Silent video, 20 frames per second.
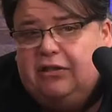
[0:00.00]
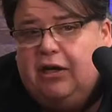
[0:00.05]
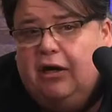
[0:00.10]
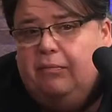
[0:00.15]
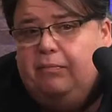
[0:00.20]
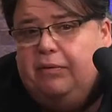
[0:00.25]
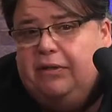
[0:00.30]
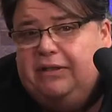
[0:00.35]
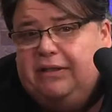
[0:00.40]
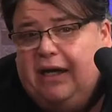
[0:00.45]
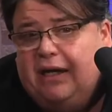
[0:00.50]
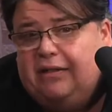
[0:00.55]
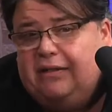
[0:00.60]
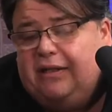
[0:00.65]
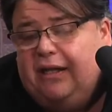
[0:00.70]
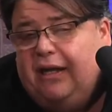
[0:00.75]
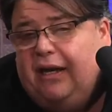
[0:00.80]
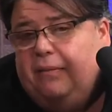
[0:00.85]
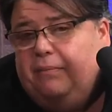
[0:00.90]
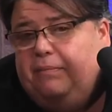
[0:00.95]
companies out
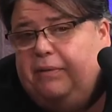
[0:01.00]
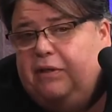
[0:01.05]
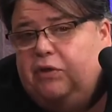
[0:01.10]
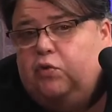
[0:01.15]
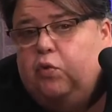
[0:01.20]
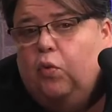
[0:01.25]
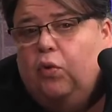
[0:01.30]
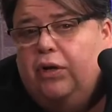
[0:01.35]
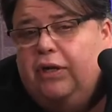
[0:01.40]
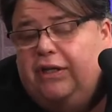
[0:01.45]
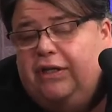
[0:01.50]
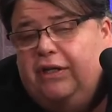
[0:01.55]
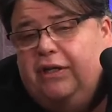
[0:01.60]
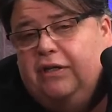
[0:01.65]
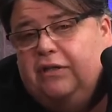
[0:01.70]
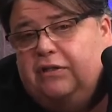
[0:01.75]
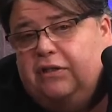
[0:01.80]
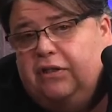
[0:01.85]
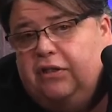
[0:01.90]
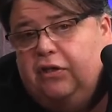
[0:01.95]
there that have been 20
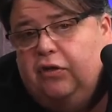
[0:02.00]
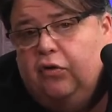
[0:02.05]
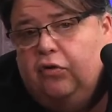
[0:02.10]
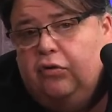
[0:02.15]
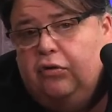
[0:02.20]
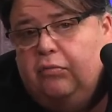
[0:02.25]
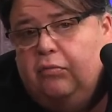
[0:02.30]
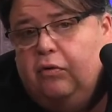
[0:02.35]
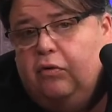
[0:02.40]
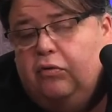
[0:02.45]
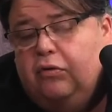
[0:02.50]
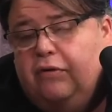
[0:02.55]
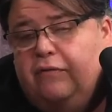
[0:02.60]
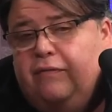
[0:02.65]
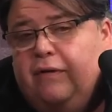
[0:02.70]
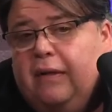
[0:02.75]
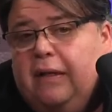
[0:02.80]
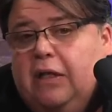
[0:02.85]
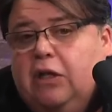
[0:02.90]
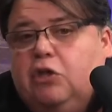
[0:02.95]
years in the
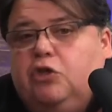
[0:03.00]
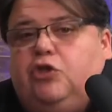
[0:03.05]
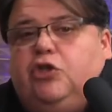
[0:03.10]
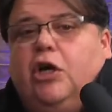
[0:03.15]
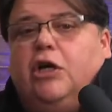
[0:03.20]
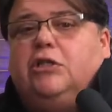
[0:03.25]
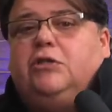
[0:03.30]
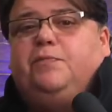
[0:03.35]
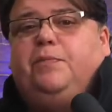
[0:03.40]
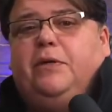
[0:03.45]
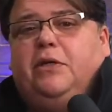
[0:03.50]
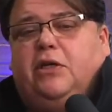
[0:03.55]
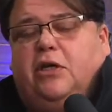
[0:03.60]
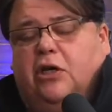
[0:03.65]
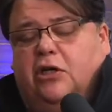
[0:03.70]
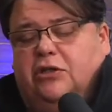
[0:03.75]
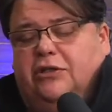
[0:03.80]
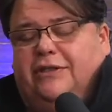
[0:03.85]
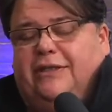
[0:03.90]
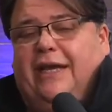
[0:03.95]
automotive. Just
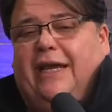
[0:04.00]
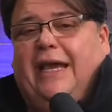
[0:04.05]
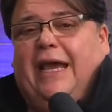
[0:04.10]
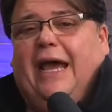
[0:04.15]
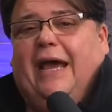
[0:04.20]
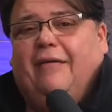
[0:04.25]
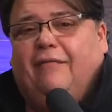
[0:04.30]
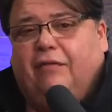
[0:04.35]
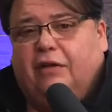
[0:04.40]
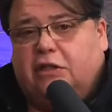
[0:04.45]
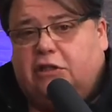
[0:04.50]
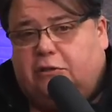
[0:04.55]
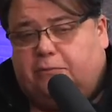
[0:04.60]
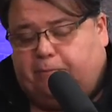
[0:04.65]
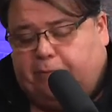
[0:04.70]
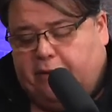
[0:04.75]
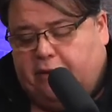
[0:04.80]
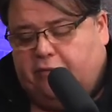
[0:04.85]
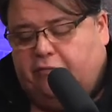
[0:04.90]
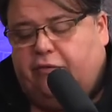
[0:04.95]
because they have
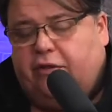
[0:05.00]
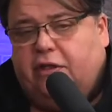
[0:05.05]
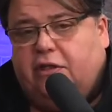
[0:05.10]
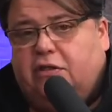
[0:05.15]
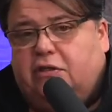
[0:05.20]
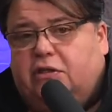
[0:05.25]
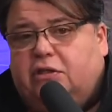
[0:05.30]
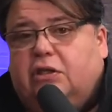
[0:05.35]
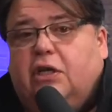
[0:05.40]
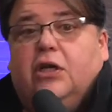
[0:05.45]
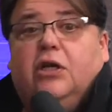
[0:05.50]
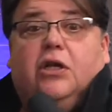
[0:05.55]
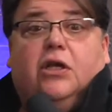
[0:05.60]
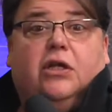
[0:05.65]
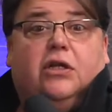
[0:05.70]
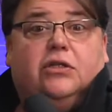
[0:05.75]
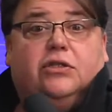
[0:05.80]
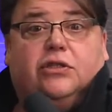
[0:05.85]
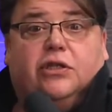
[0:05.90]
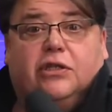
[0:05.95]
experience
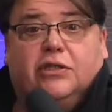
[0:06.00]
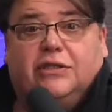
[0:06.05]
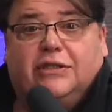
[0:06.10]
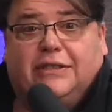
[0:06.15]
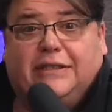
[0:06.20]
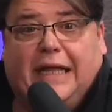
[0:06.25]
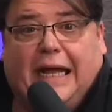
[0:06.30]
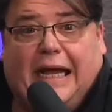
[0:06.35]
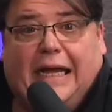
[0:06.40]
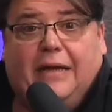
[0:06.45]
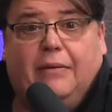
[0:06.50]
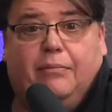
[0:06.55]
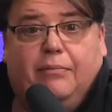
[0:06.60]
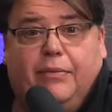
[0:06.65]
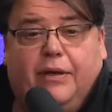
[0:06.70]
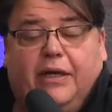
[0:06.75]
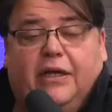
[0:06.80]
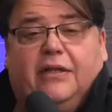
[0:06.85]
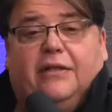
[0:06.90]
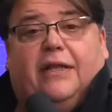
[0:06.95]
does not
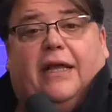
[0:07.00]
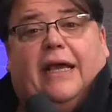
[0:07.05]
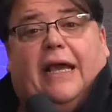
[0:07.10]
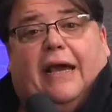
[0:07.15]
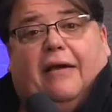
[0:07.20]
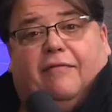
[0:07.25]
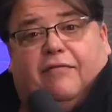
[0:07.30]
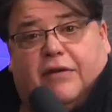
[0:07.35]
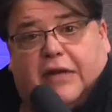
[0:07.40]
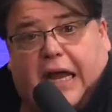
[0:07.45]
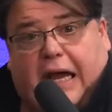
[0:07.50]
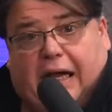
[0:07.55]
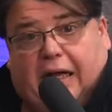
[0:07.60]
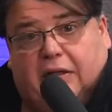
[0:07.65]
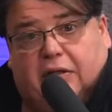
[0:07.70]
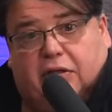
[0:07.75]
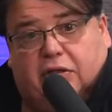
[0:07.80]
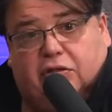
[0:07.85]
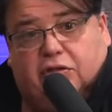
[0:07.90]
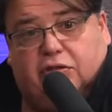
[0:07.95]
mean they have
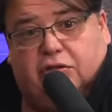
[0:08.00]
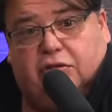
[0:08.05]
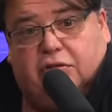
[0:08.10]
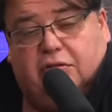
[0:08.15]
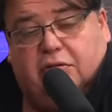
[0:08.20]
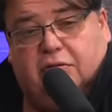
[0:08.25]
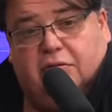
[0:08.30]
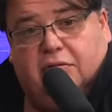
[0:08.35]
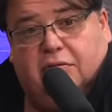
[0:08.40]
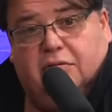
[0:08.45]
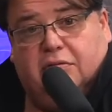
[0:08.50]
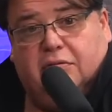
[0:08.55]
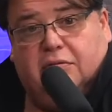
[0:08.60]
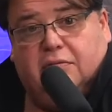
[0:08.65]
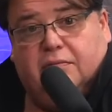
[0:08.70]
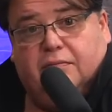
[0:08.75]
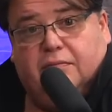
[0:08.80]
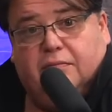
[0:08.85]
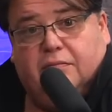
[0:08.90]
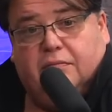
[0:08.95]
knowledge.
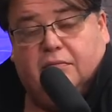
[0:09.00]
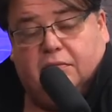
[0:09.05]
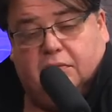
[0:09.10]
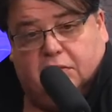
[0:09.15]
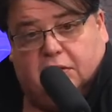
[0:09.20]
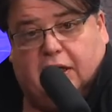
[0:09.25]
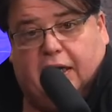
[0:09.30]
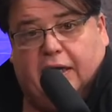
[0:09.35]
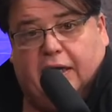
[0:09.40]
Okay?